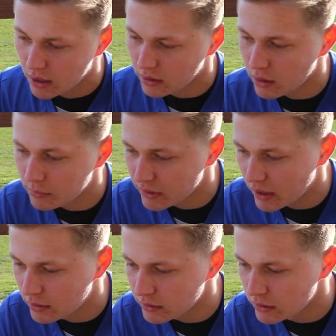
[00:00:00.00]
and come
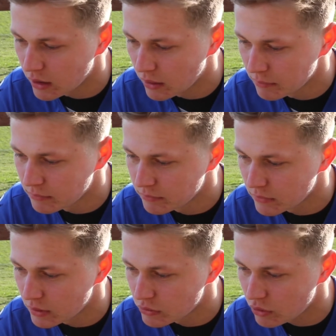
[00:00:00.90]
down and
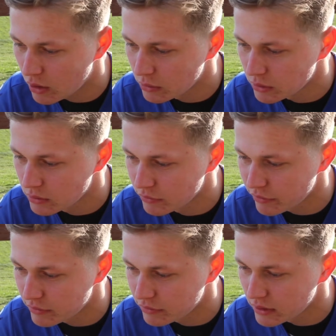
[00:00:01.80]
trialled, and
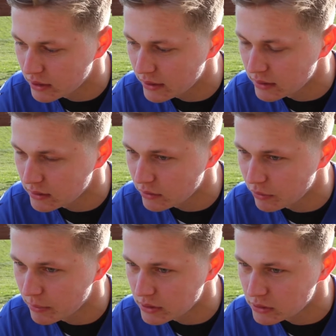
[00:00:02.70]
thankfully they
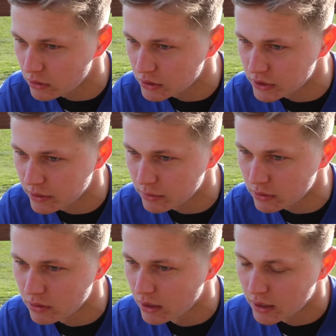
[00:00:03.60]
offered me a scholarship,
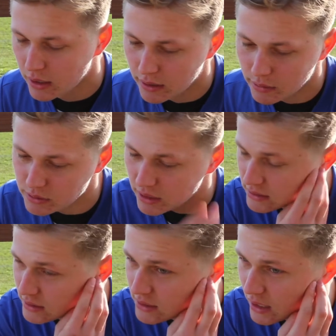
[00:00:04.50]
and it was an
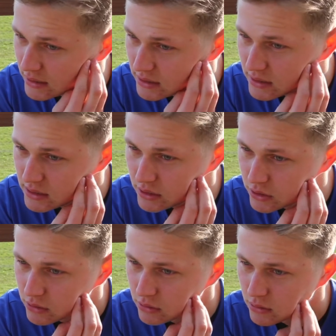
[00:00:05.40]
easy
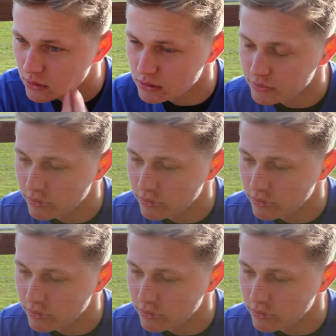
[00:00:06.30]
decision because of